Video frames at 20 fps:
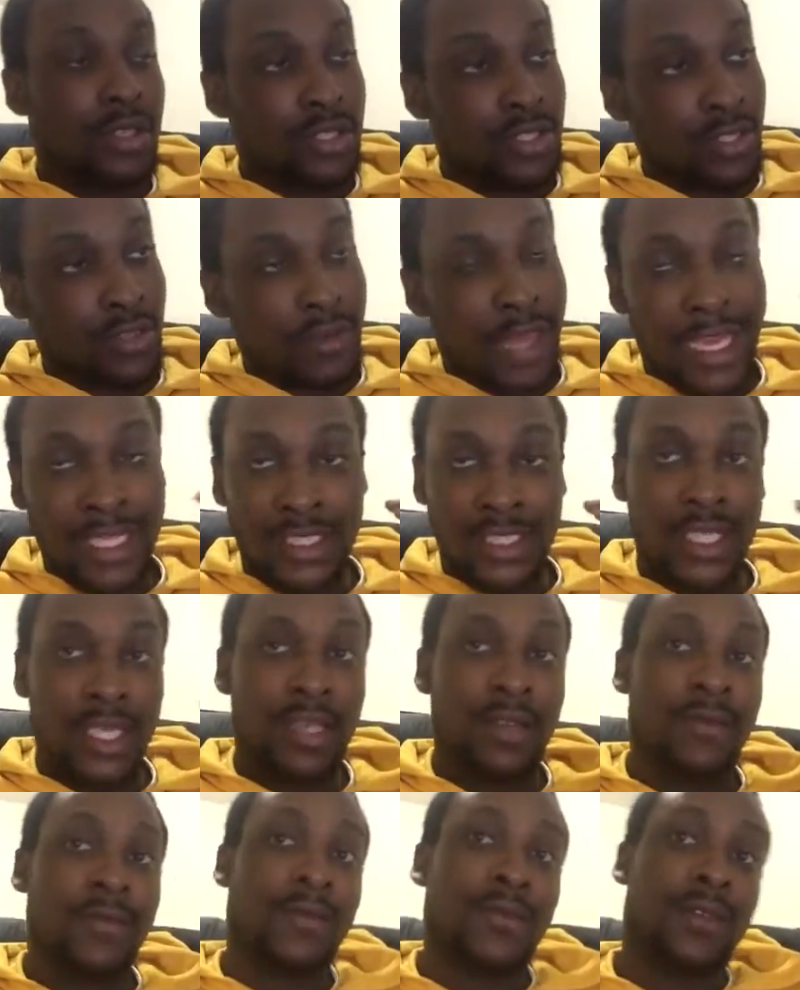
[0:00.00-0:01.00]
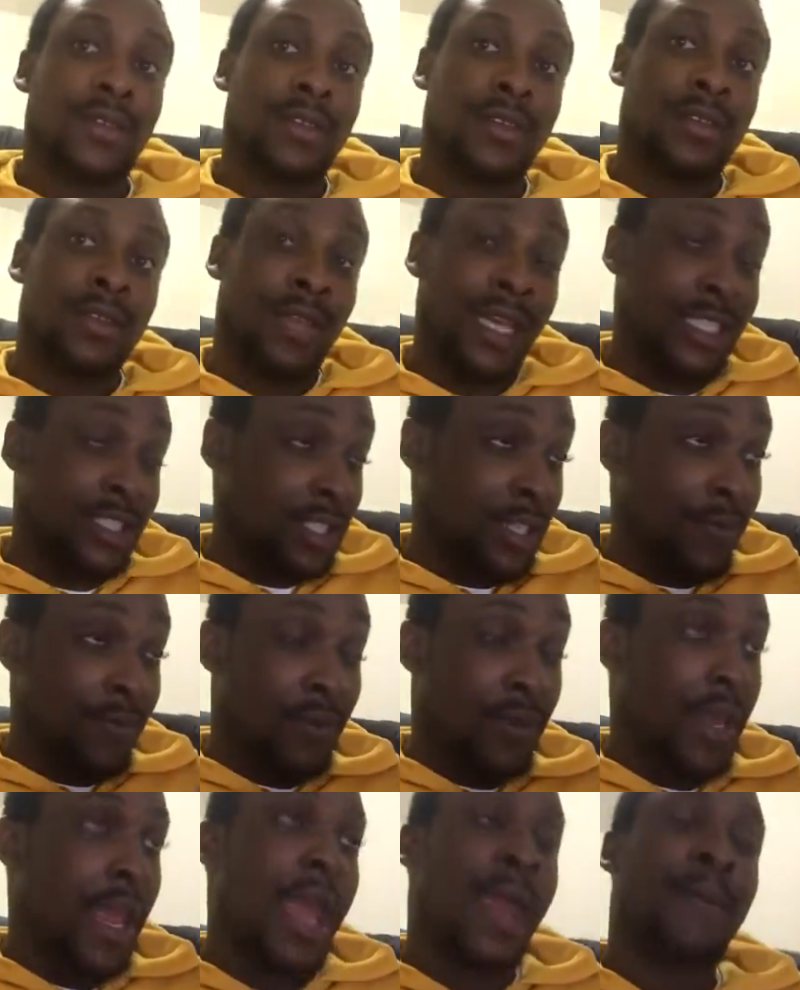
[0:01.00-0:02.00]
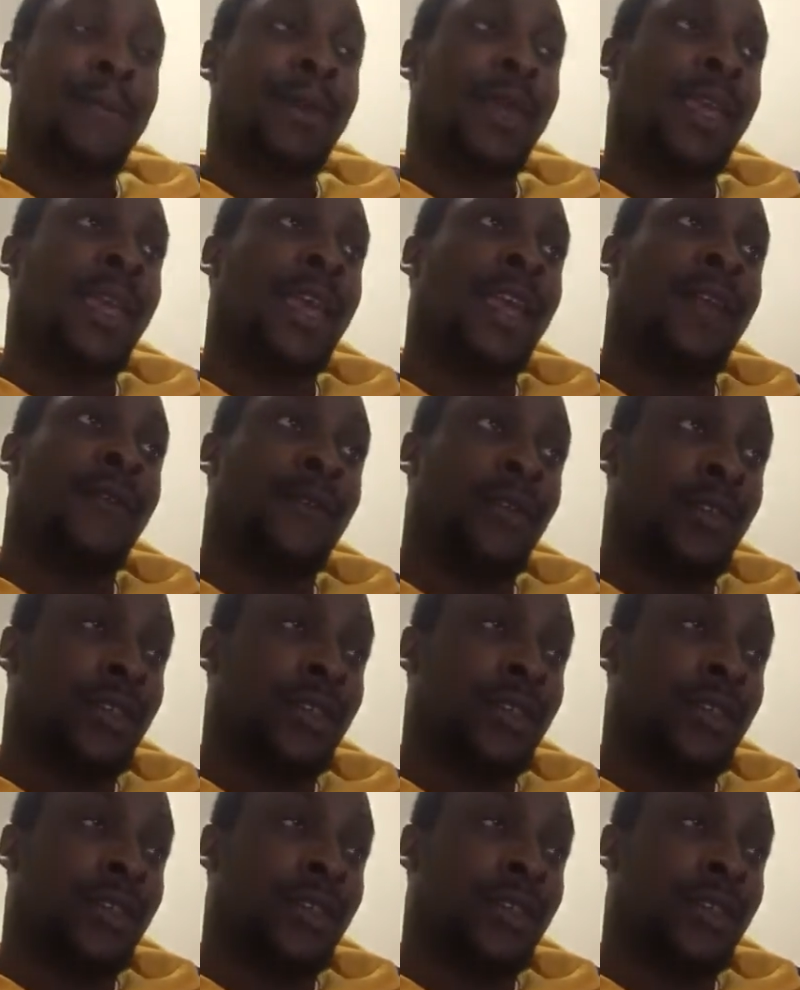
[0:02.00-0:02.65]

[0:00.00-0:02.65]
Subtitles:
So that's it. That's it for the NBA